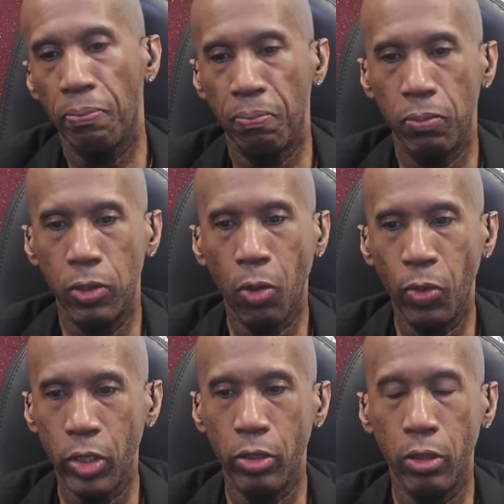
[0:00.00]
So what
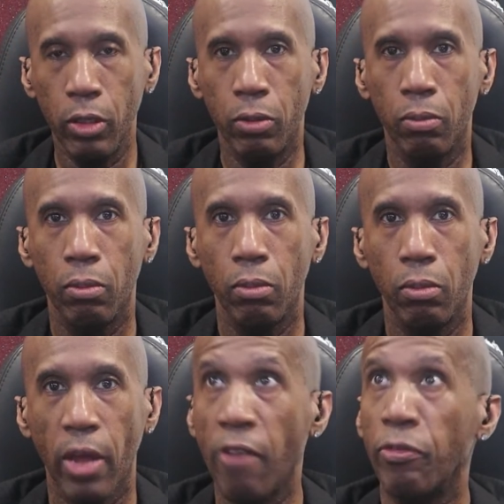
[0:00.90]
do?
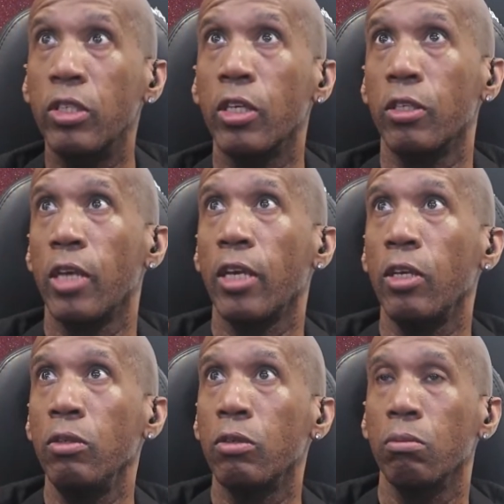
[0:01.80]
Every 6
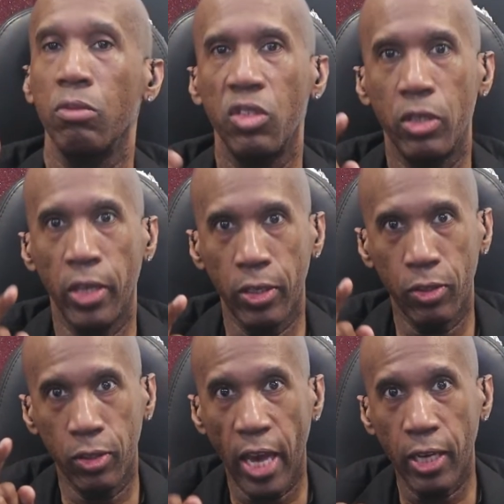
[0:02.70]
seconds? 6
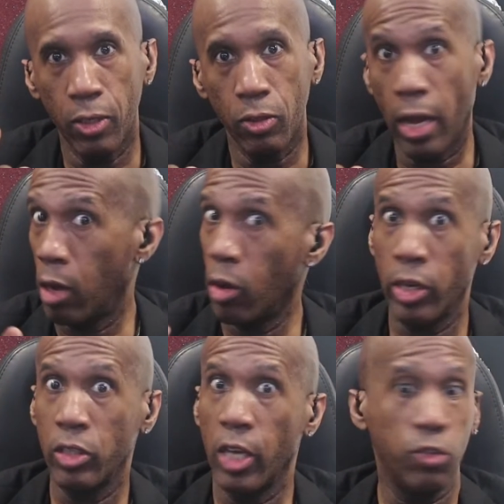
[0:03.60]
seconds. Now, how long it
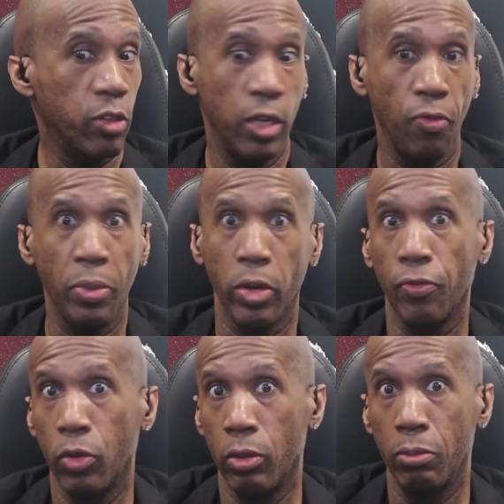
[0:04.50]
takes to get from the Earth
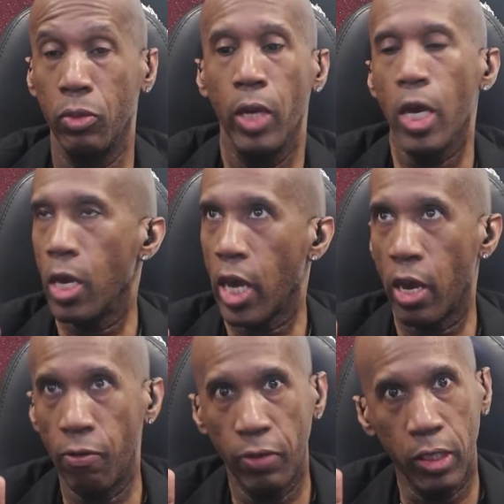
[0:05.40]
to the moon?
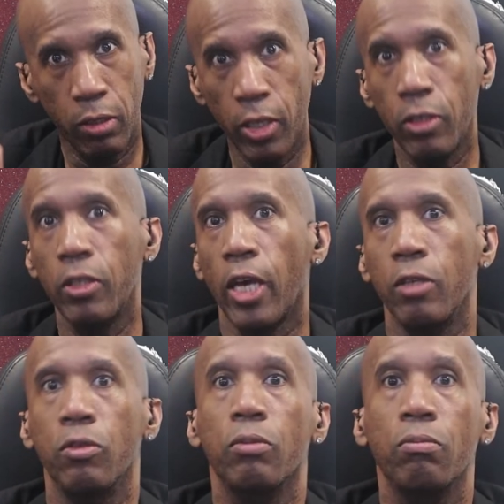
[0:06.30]
Every 6
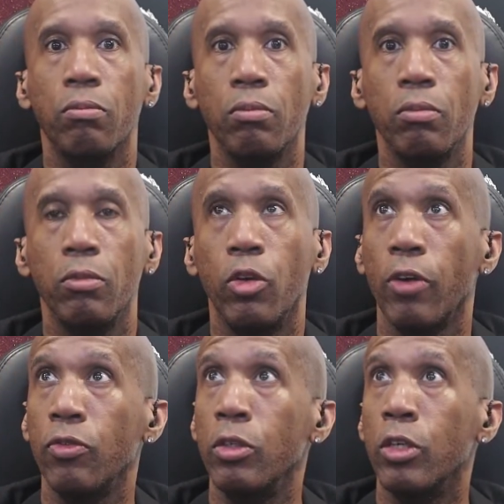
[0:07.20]
seconds, you have
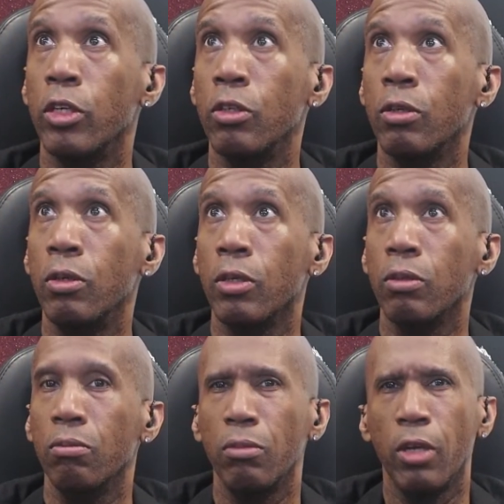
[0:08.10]
to adjust your course.
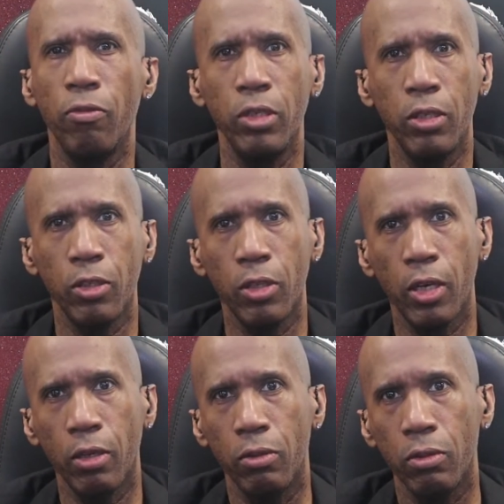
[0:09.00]
Every 6
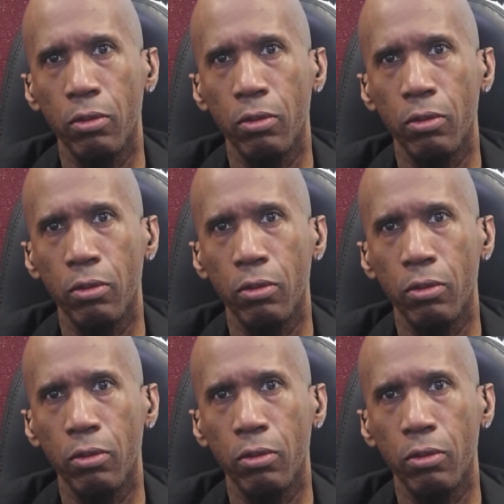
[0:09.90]
seconds.